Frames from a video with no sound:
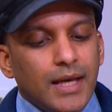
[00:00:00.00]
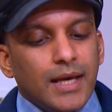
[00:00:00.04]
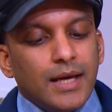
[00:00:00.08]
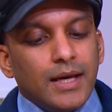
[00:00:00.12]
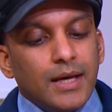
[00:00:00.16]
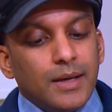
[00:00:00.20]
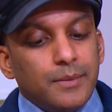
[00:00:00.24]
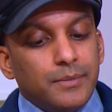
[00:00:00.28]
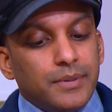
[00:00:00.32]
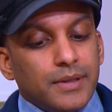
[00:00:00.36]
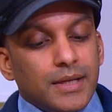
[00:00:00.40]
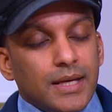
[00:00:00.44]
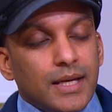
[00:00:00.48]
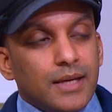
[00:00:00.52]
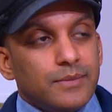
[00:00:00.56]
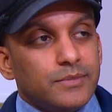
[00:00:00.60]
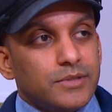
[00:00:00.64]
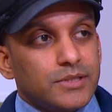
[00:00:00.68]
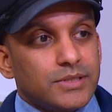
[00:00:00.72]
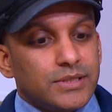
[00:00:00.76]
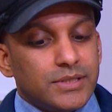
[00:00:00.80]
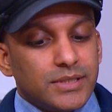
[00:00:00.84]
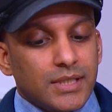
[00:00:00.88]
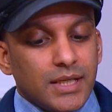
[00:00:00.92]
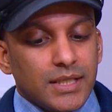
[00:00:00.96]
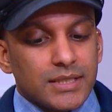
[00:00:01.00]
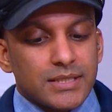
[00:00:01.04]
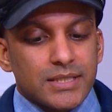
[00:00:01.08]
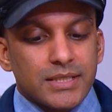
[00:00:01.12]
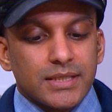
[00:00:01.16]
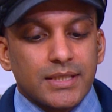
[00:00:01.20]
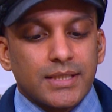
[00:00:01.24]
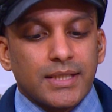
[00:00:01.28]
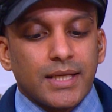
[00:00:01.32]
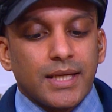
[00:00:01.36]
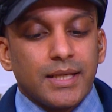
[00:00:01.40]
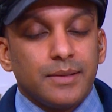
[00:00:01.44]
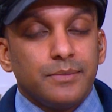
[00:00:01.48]
But Emma
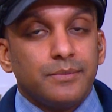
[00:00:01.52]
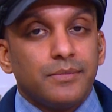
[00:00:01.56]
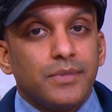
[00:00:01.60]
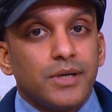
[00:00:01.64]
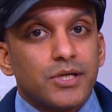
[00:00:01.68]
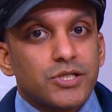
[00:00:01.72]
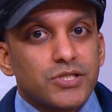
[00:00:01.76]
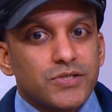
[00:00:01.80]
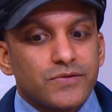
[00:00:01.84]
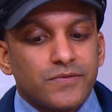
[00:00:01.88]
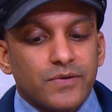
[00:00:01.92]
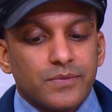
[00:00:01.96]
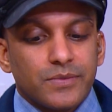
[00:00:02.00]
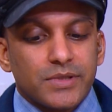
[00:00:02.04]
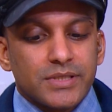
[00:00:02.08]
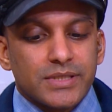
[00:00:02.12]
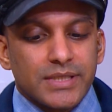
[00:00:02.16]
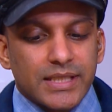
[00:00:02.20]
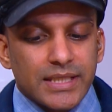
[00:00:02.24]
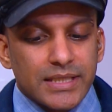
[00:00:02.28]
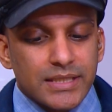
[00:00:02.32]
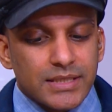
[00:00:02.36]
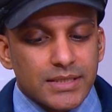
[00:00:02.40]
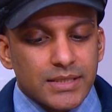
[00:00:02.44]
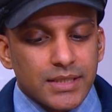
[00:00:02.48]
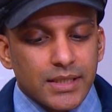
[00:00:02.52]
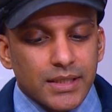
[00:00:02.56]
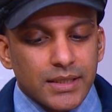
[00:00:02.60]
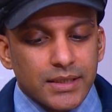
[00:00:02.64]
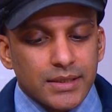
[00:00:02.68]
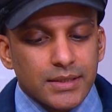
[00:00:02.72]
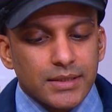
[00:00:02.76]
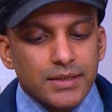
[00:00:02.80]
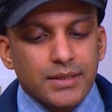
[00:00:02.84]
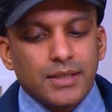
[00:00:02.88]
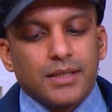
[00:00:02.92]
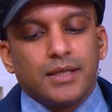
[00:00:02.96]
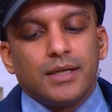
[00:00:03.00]
doesn't gain much from this
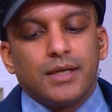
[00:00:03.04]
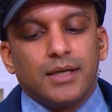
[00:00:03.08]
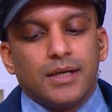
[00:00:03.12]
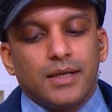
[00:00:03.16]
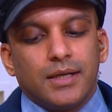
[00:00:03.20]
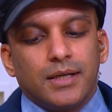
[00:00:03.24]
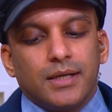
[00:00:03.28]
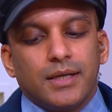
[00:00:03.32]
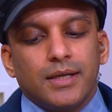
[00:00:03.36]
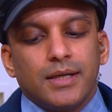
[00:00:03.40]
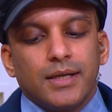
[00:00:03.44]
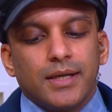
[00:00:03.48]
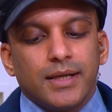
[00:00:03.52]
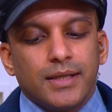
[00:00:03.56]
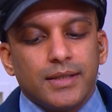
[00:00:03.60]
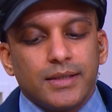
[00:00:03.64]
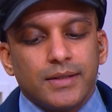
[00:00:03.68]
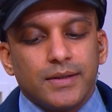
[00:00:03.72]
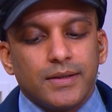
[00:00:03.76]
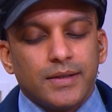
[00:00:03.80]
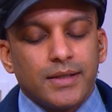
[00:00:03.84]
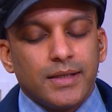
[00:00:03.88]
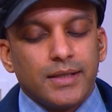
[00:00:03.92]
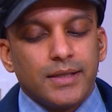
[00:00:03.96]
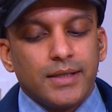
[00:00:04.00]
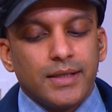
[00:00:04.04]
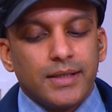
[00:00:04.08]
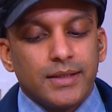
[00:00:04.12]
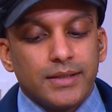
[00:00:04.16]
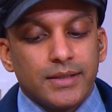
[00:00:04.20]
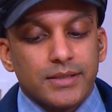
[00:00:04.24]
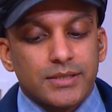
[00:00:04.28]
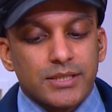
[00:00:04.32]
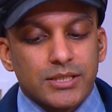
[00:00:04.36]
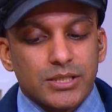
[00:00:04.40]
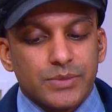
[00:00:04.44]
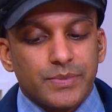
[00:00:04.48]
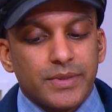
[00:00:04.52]
insight and in
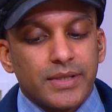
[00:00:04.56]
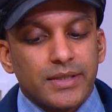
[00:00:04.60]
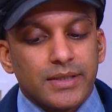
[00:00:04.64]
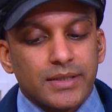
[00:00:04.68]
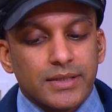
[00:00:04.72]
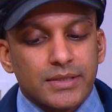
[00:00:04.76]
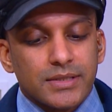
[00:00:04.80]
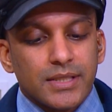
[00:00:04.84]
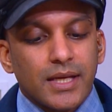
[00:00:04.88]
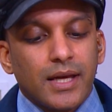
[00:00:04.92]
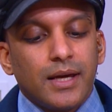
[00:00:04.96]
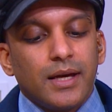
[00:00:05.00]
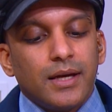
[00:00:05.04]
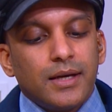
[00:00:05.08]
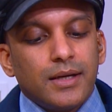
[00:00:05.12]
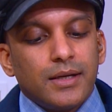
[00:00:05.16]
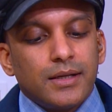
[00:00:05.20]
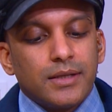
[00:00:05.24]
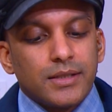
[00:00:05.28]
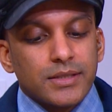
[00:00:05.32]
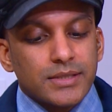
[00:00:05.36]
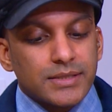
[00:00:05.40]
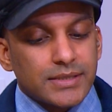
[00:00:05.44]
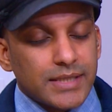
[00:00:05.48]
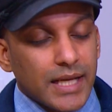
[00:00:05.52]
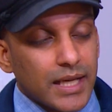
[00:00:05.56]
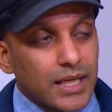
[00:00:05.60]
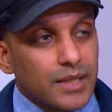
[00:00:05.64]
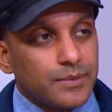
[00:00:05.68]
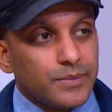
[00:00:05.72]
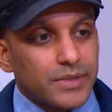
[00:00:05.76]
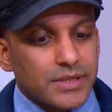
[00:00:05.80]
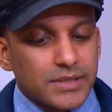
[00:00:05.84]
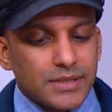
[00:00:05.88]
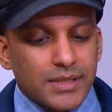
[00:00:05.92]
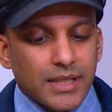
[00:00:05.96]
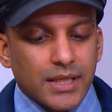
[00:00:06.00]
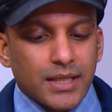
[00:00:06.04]
this experience. Her second
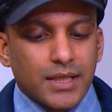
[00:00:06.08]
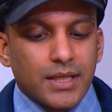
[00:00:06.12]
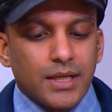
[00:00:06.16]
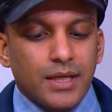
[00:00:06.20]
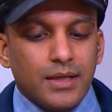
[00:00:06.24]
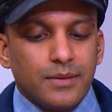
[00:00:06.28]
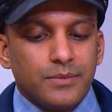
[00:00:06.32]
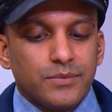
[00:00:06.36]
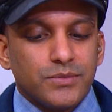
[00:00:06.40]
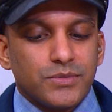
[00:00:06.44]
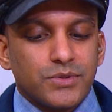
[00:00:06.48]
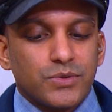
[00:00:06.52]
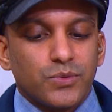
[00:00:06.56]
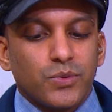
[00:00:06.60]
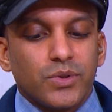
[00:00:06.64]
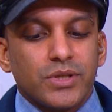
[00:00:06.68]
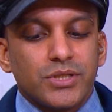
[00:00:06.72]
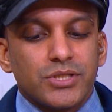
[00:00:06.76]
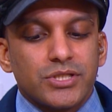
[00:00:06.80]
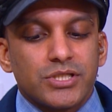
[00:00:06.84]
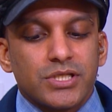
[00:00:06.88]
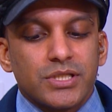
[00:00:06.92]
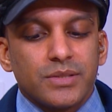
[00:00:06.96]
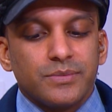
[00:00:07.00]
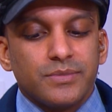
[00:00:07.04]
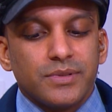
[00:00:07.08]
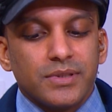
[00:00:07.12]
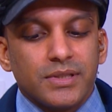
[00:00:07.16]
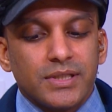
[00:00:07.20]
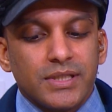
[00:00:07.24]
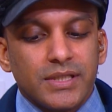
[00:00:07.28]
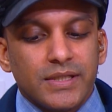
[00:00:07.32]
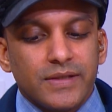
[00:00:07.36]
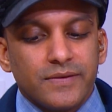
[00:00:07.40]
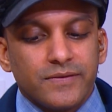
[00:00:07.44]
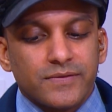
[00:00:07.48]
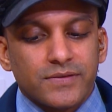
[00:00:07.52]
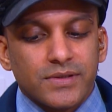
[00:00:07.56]
mistake comes when she
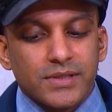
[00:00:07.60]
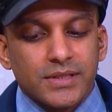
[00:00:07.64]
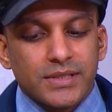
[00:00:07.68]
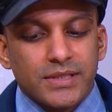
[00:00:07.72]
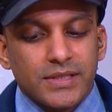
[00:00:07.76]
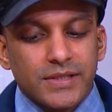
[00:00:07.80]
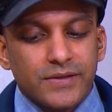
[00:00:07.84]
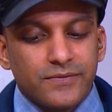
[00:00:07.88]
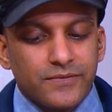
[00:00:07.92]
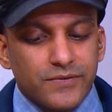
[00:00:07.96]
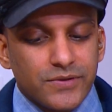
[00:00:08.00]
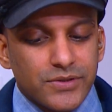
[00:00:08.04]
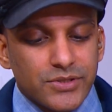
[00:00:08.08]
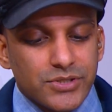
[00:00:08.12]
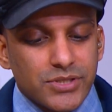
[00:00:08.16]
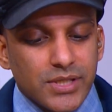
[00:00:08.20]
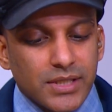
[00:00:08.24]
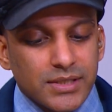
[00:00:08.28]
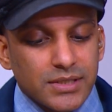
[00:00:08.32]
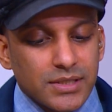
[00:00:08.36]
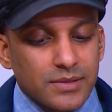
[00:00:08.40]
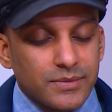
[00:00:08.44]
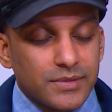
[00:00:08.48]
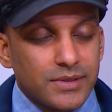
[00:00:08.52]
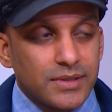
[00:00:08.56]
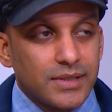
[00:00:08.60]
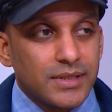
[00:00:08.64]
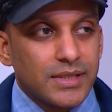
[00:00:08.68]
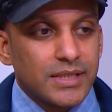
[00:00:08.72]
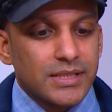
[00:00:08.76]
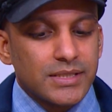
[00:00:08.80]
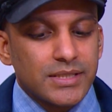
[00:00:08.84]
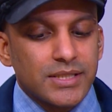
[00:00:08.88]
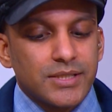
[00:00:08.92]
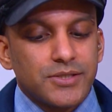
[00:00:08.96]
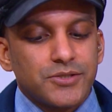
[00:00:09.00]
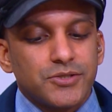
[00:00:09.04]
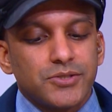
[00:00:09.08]
believes a different gentleman is
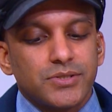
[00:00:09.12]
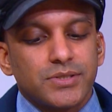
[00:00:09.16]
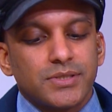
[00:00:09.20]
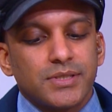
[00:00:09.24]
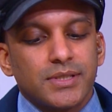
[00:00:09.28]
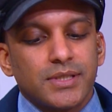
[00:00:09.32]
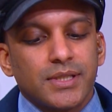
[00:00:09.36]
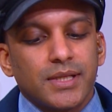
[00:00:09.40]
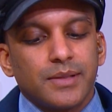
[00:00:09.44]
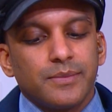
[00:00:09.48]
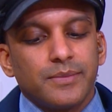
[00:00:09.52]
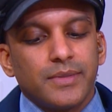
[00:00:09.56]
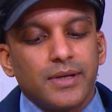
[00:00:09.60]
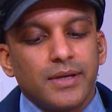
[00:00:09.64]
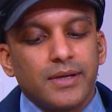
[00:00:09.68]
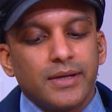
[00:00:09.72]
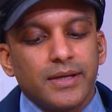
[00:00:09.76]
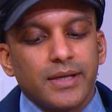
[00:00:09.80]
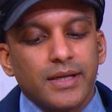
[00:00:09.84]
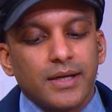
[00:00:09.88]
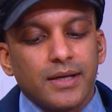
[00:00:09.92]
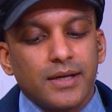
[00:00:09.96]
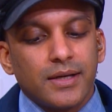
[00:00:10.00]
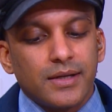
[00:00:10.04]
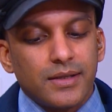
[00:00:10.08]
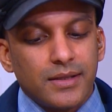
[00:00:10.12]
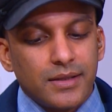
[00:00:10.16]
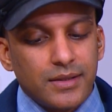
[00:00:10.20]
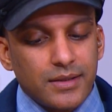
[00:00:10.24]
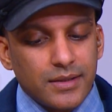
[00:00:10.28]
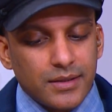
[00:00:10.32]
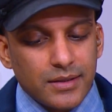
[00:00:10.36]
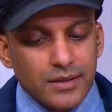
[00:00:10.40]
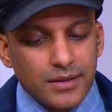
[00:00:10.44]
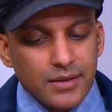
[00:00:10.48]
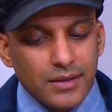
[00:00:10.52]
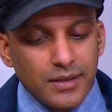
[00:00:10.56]
interested in marrying her